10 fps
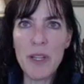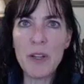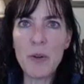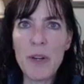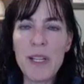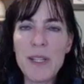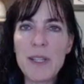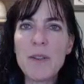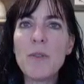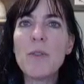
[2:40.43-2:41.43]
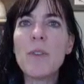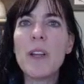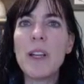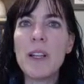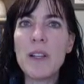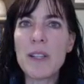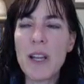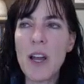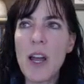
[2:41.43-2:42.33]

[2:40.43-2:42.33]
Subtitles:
increase is